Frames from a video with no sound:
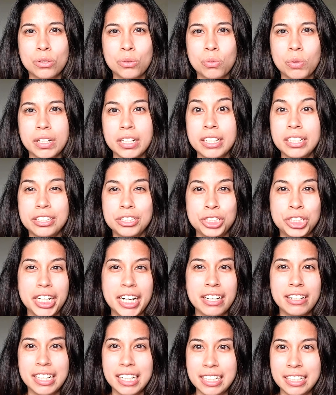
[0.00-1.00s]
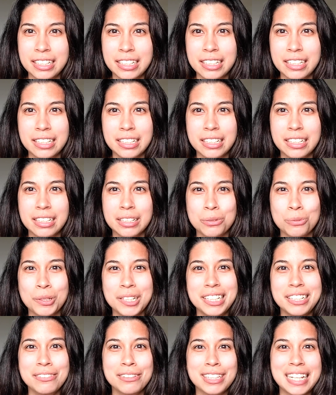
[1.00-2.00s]
What are you sharing? What
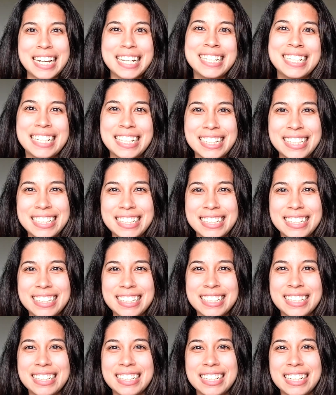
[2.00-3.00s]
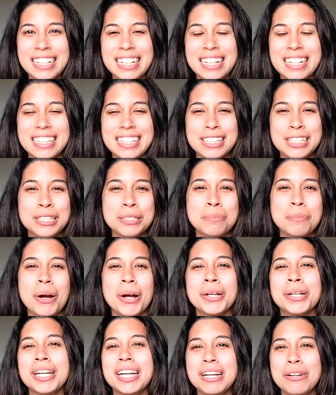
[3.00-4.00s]
are you liking? This is
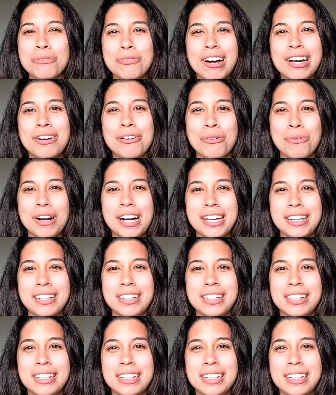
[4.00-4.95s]
Marketing 101.